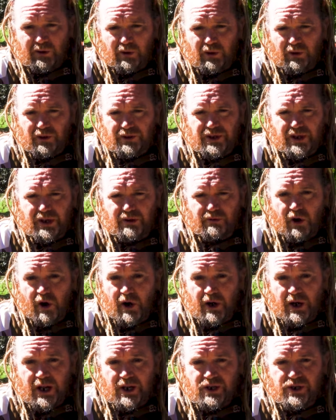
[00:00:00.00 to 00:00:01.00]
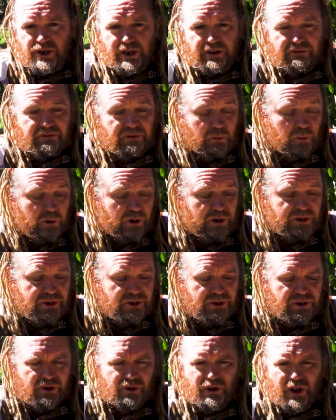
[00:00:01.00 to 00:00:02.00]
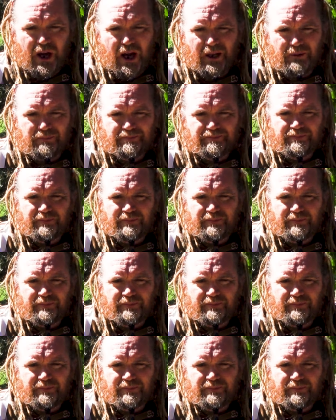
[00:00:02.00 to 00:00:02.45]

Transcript: oil to your own engine, if you wanted to do that,